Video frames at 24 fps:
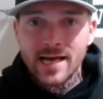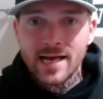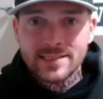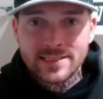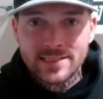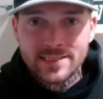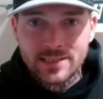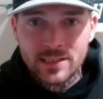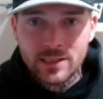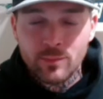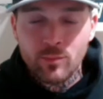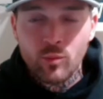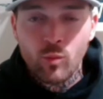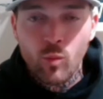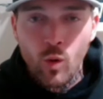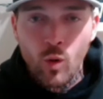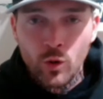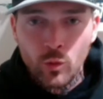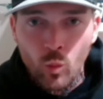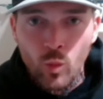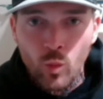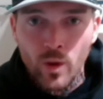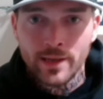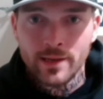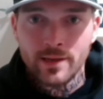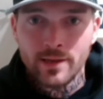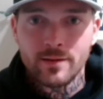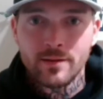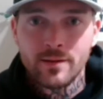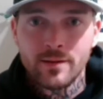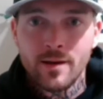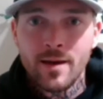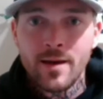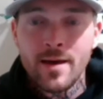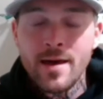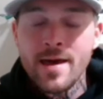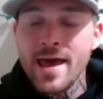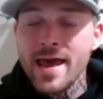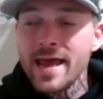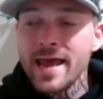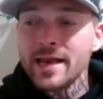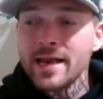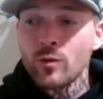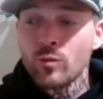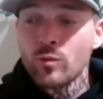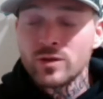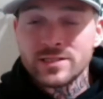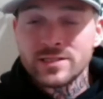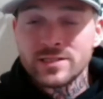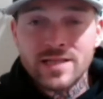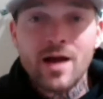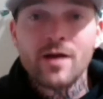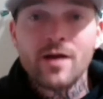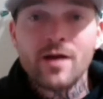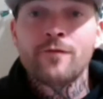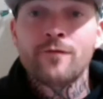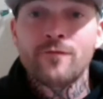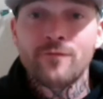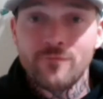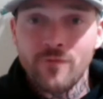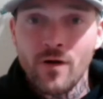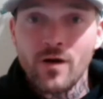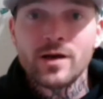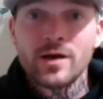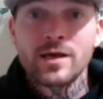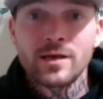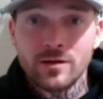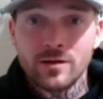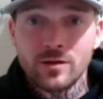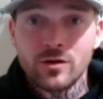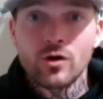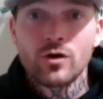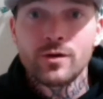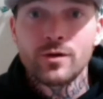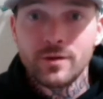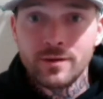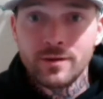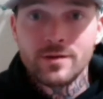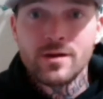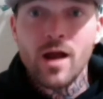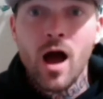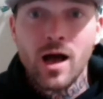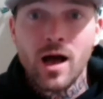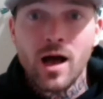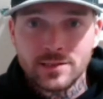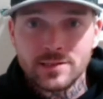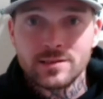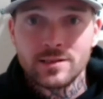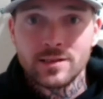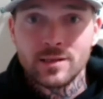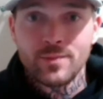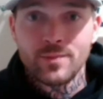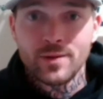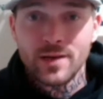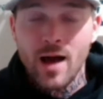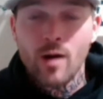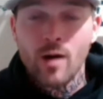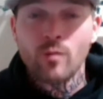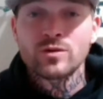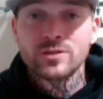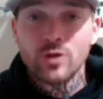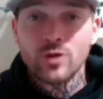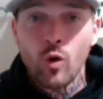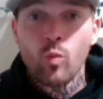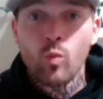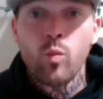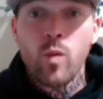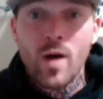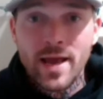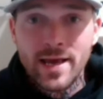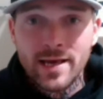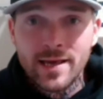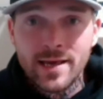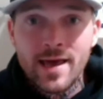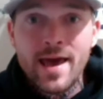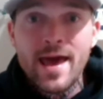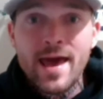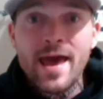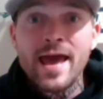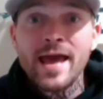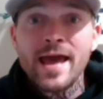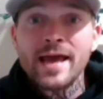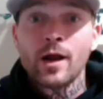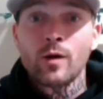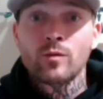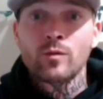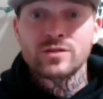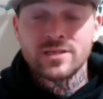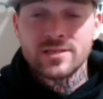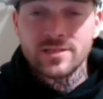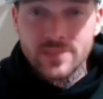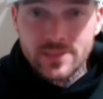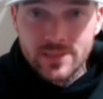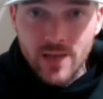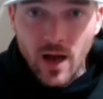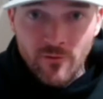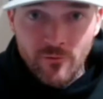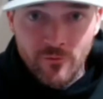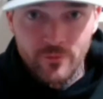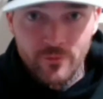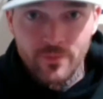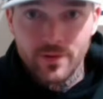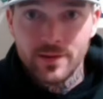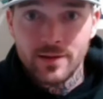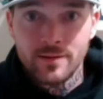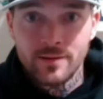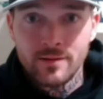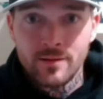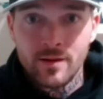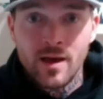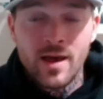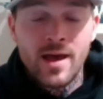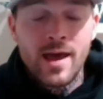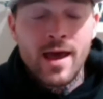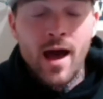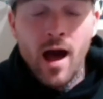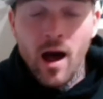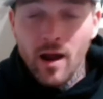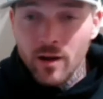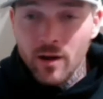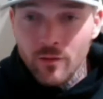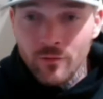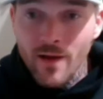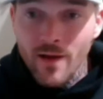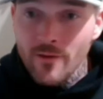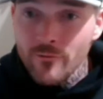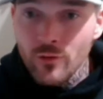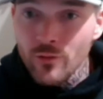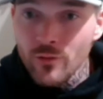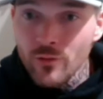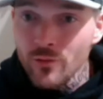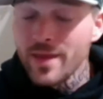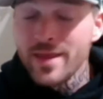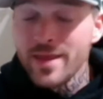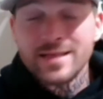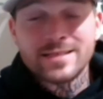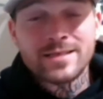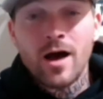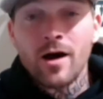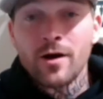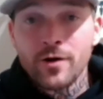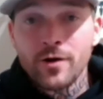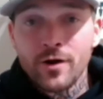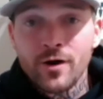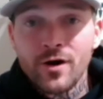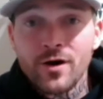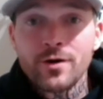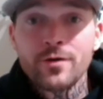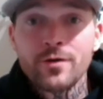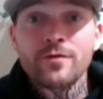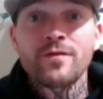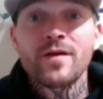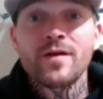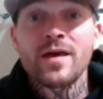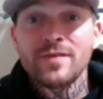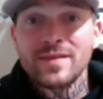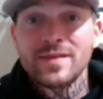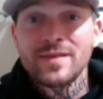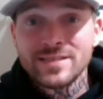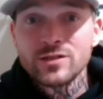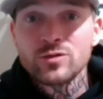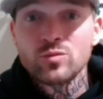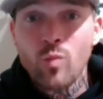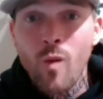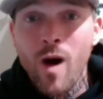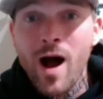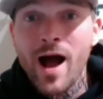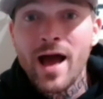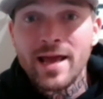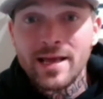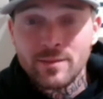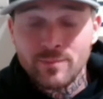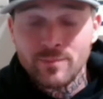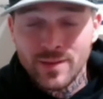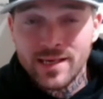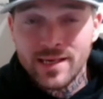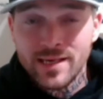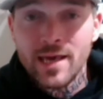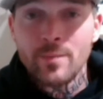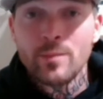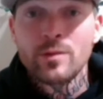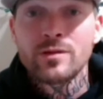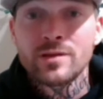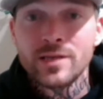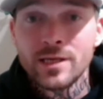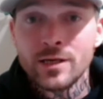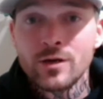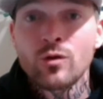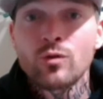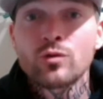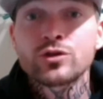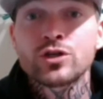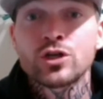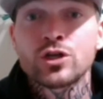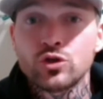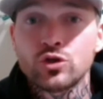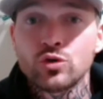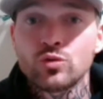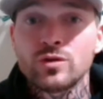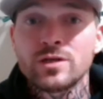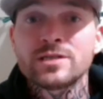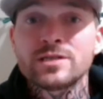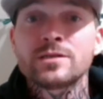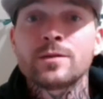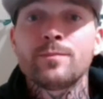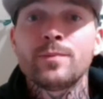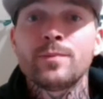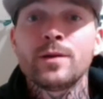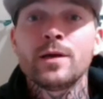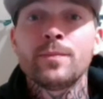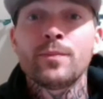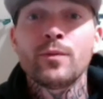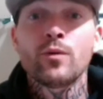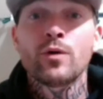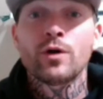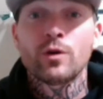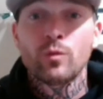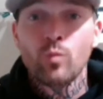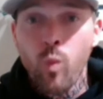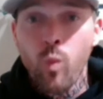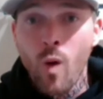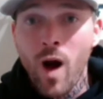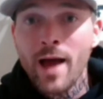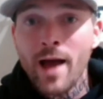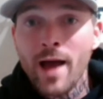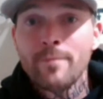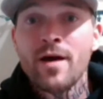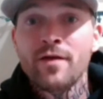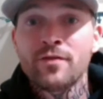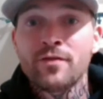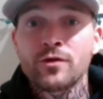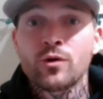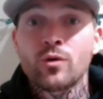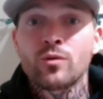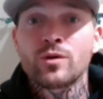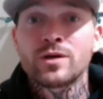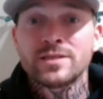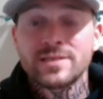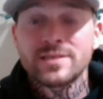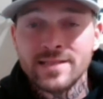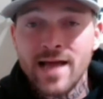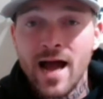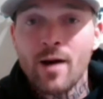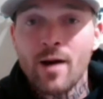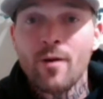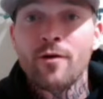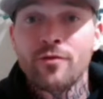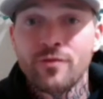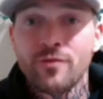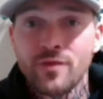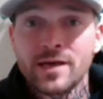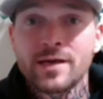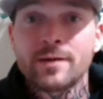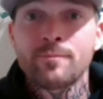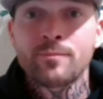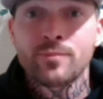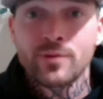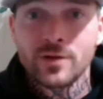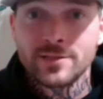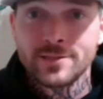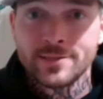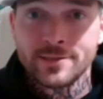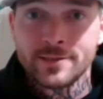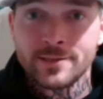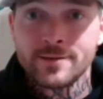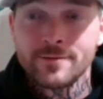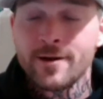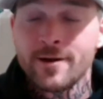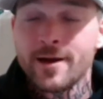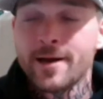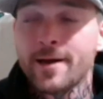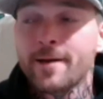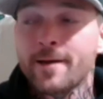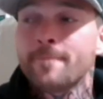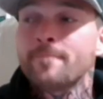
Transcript: sleep one wink. And it was not a fucking good not sleeping. I was awake and I was suffering on a level it's unheard of. And this is why it became illegal to do this to people and why methadone is now a thing in prison, right?